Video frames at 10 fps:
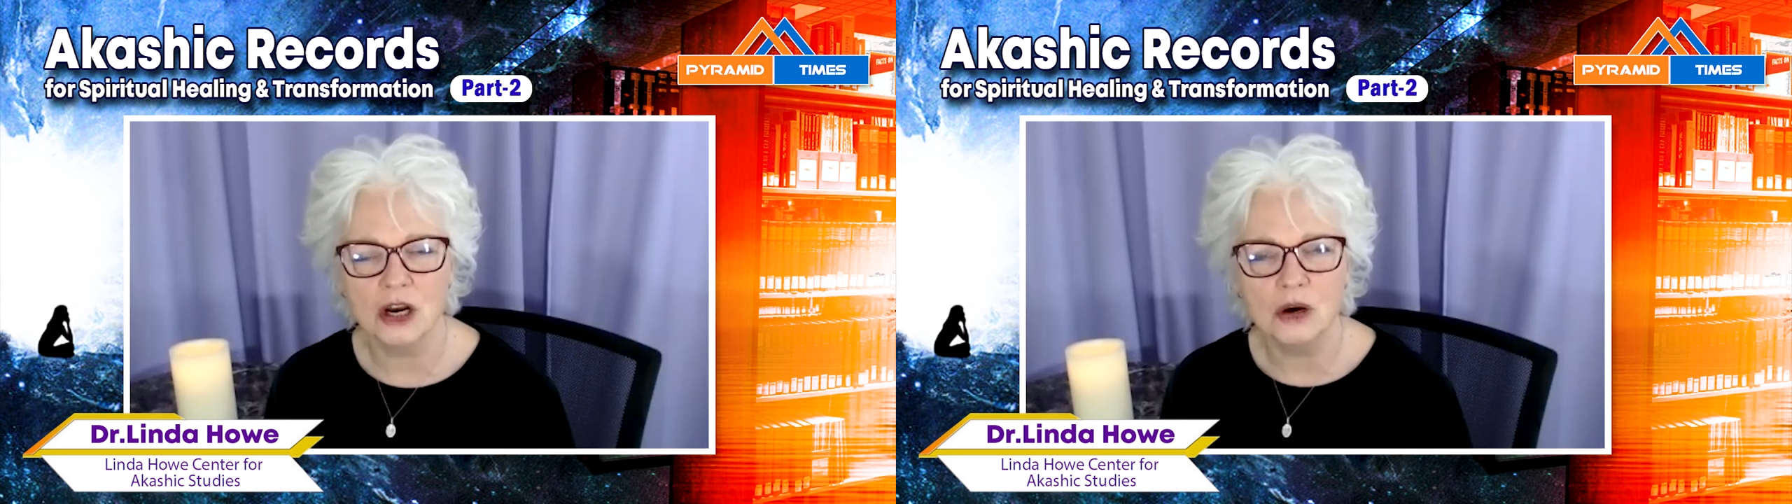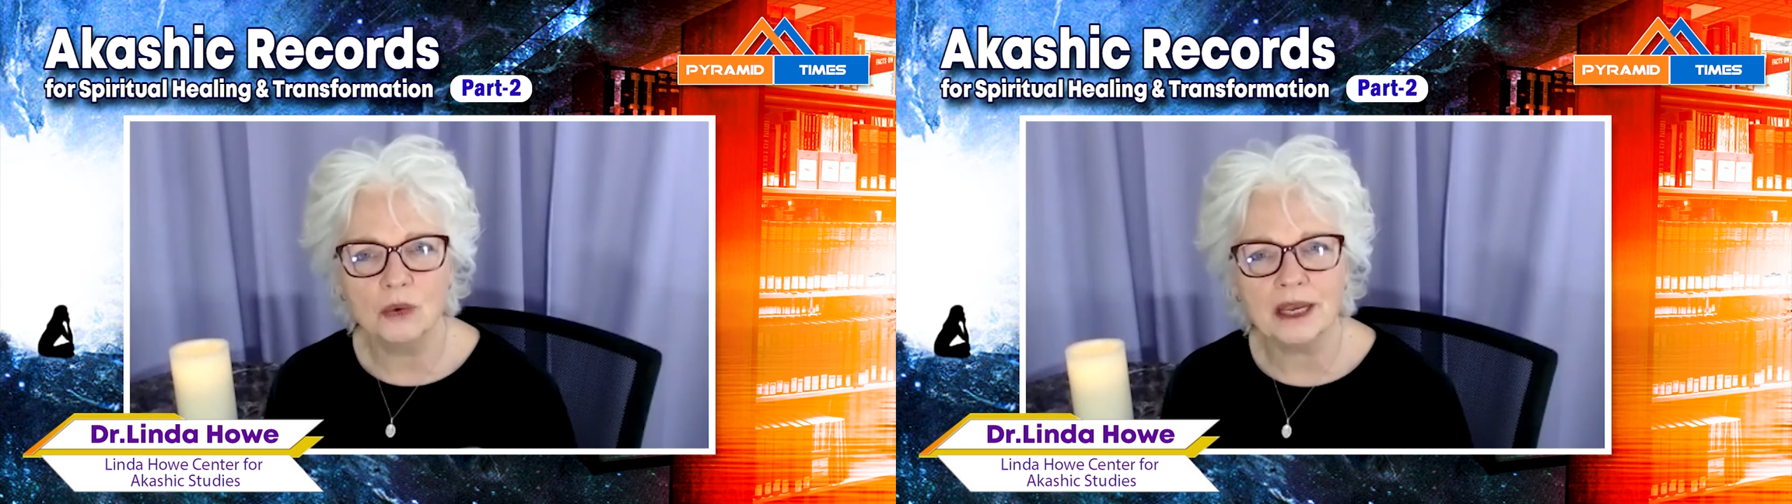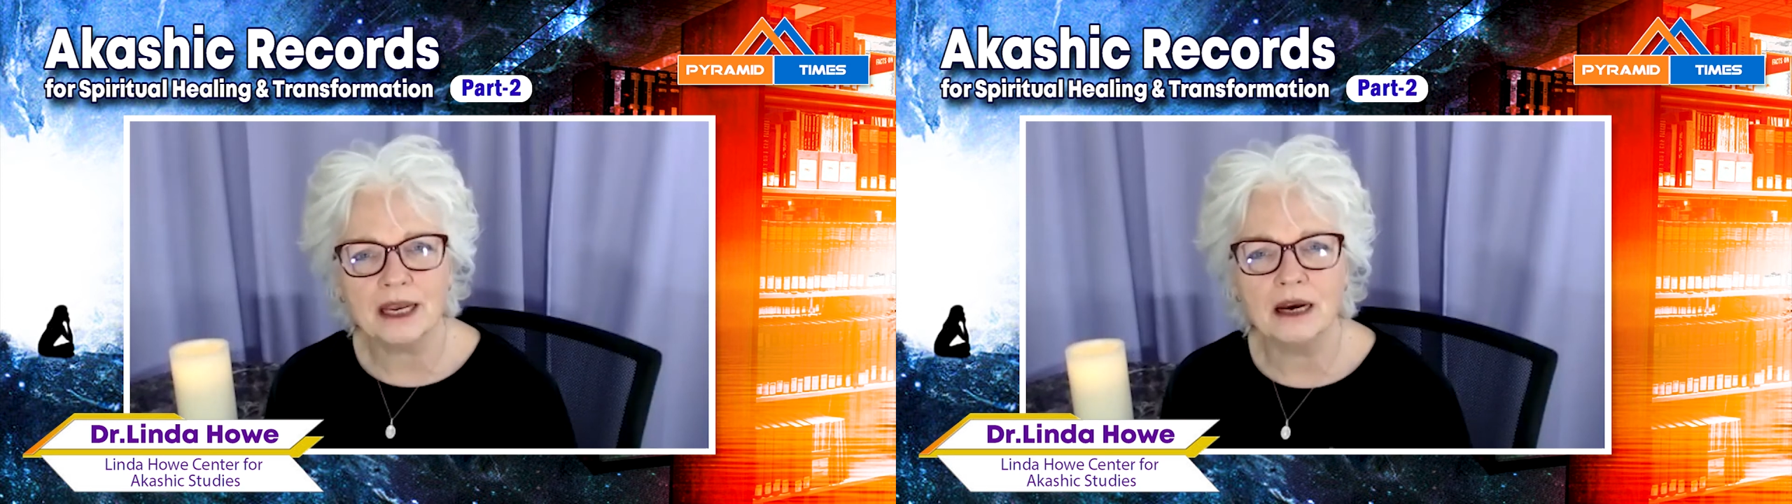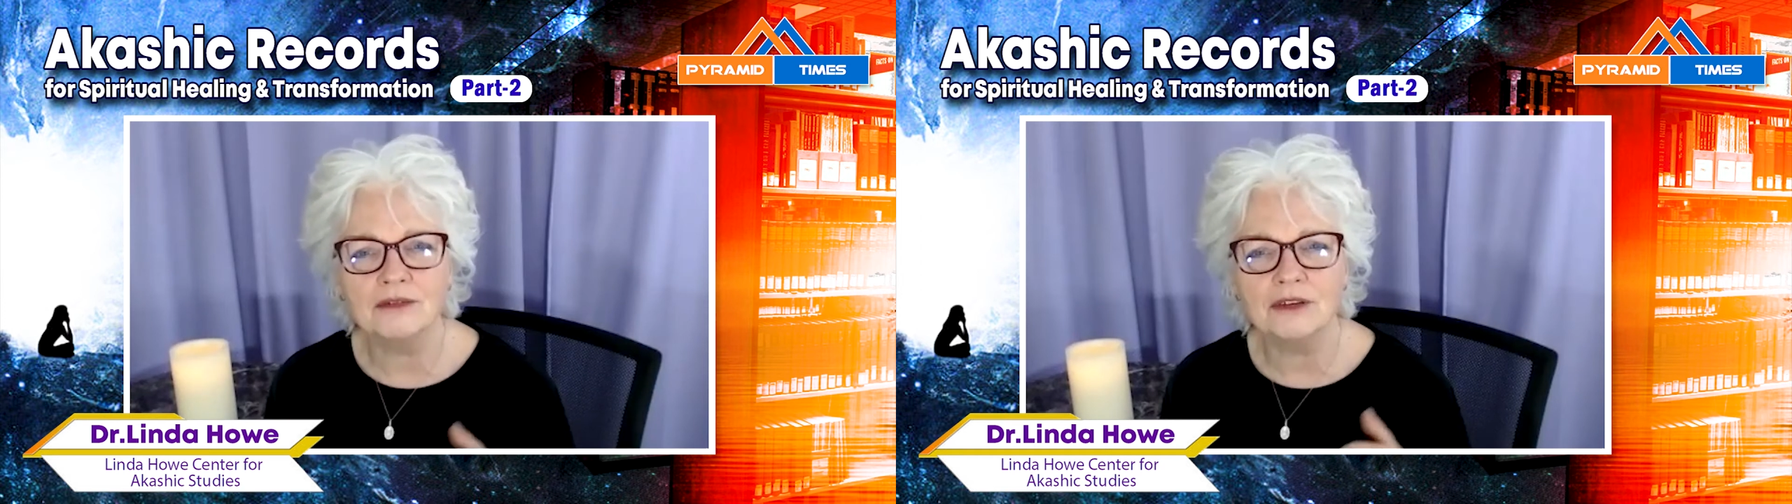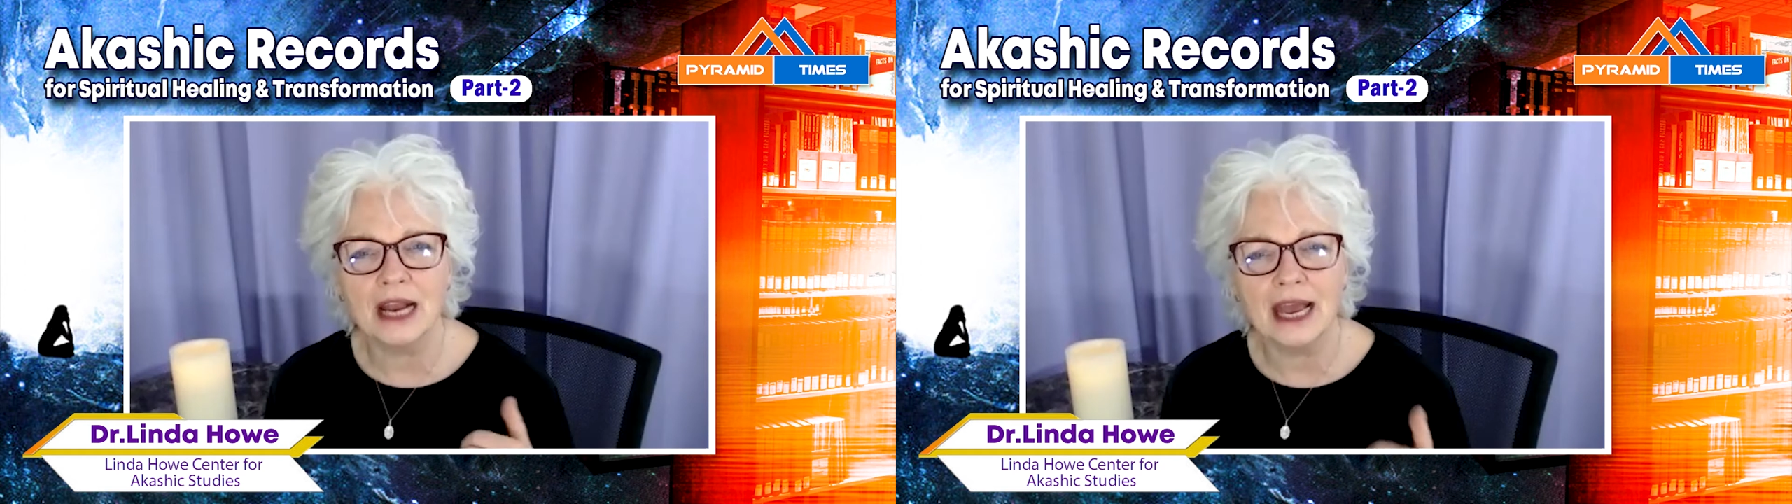we
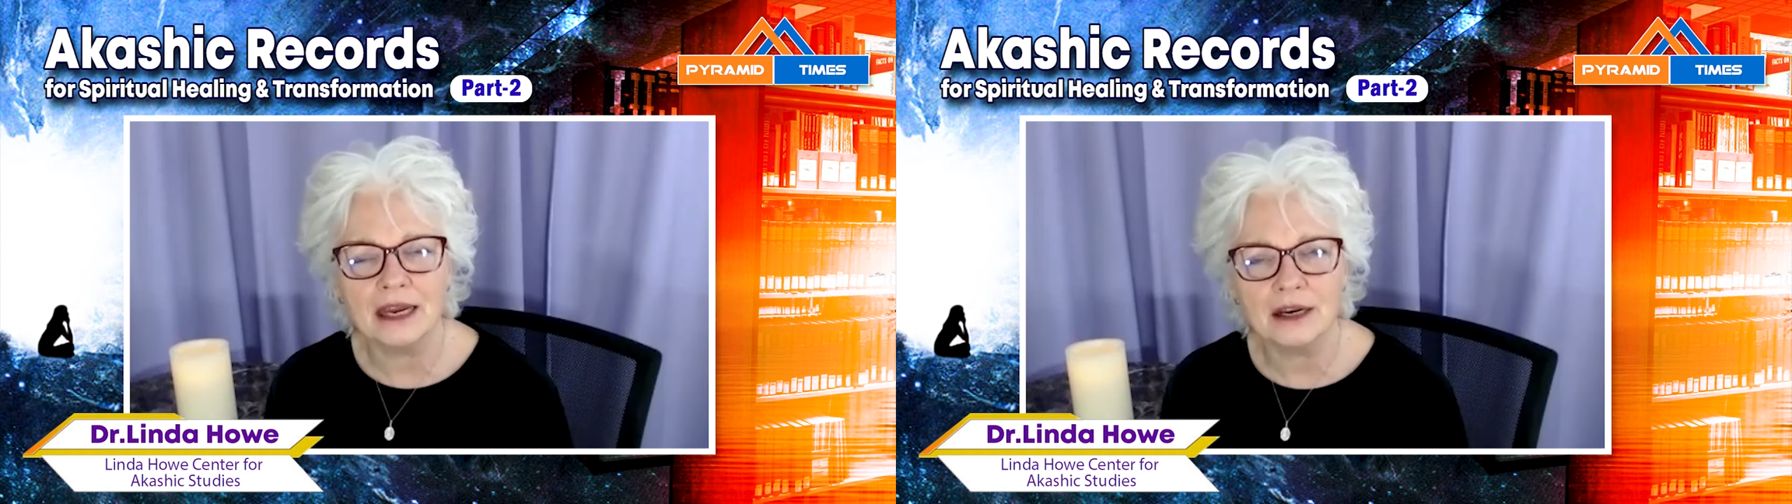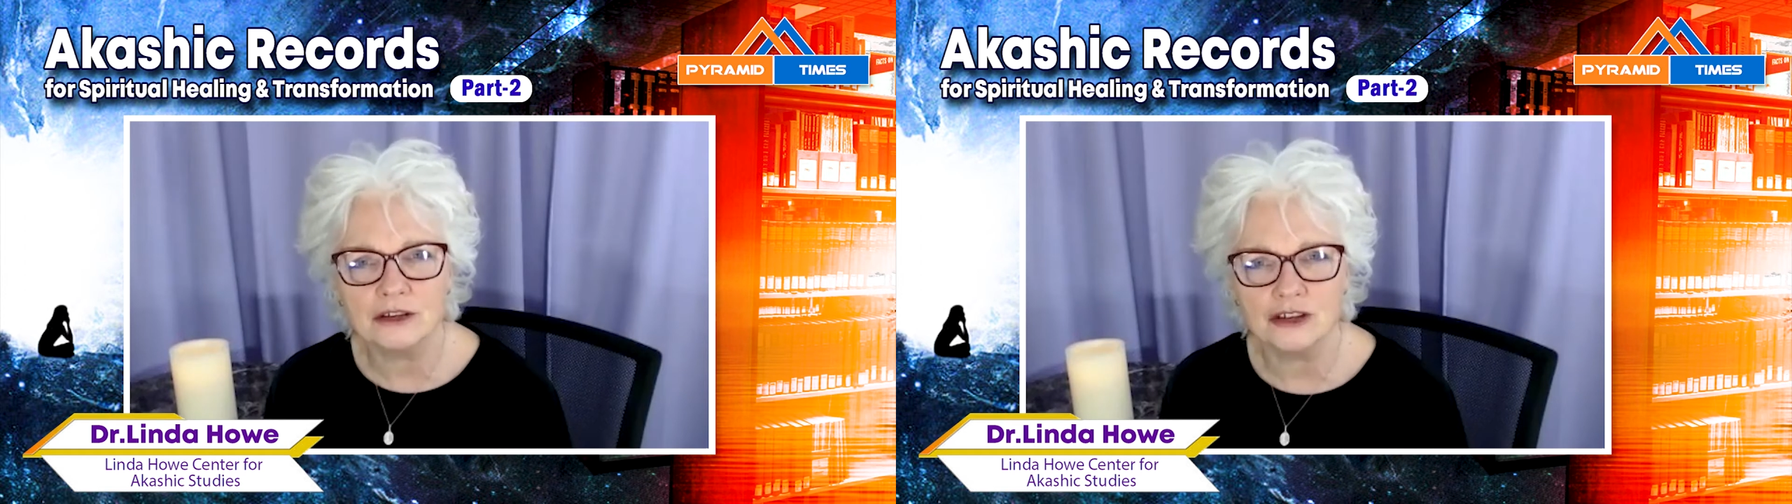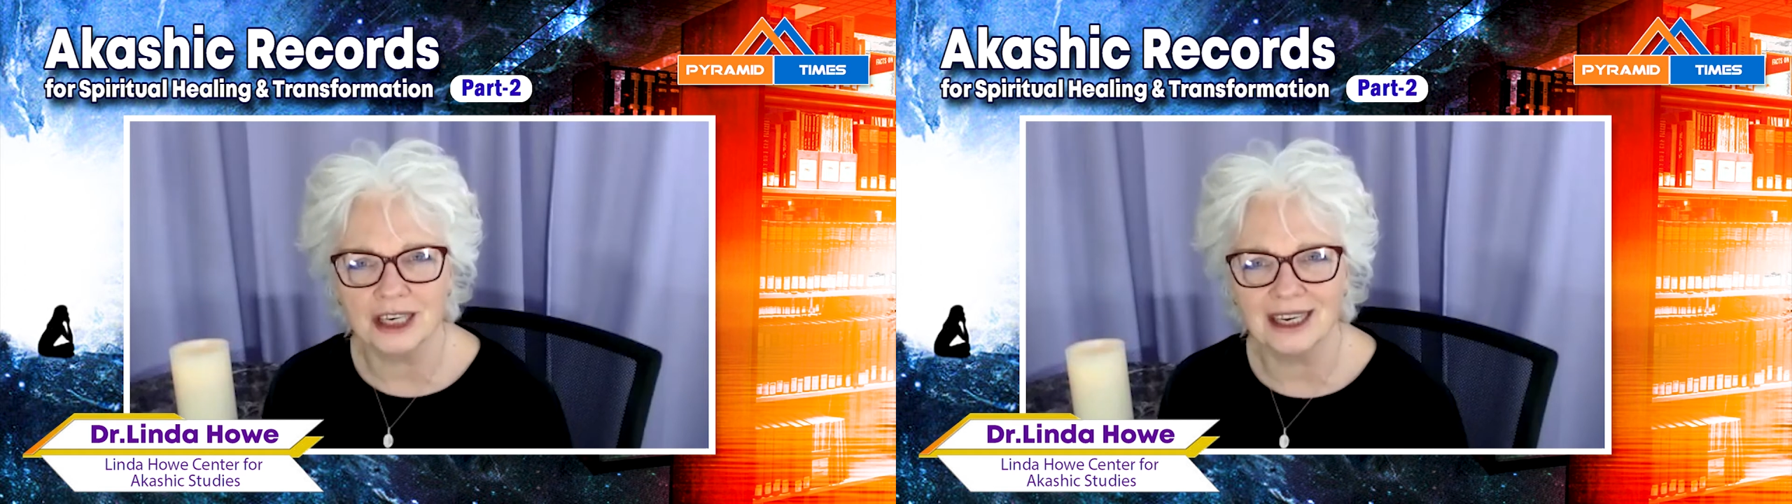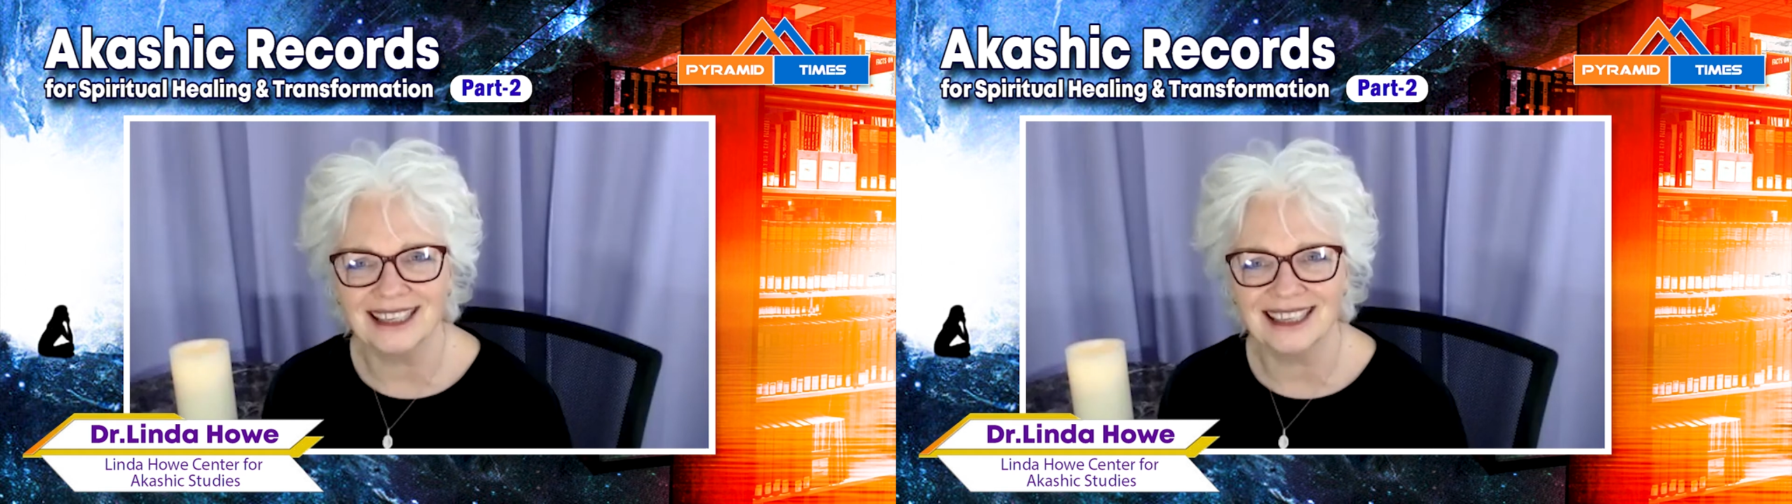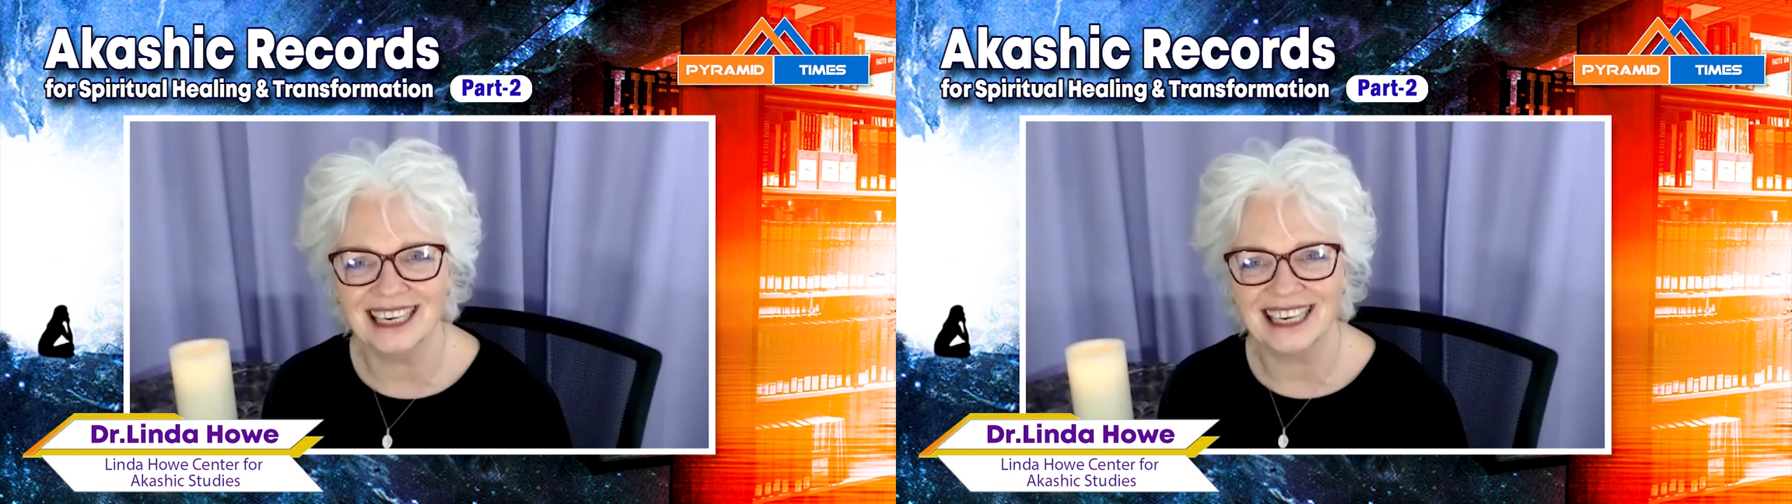cover energy
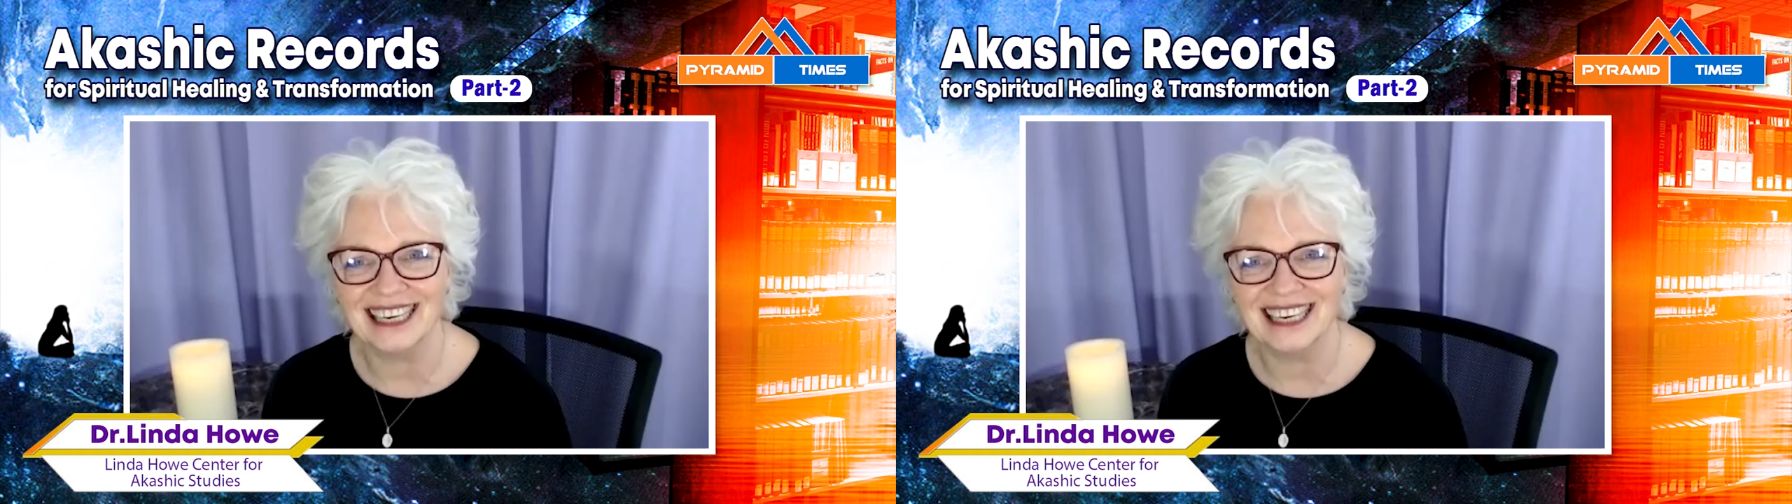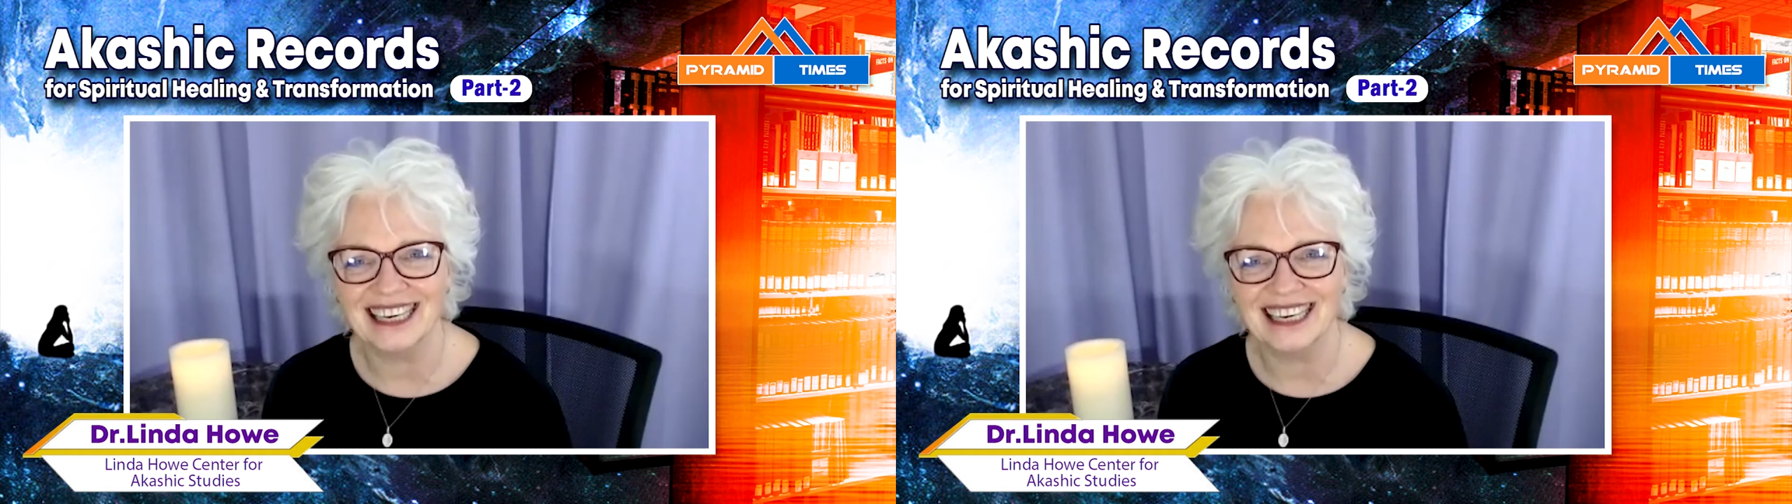healing,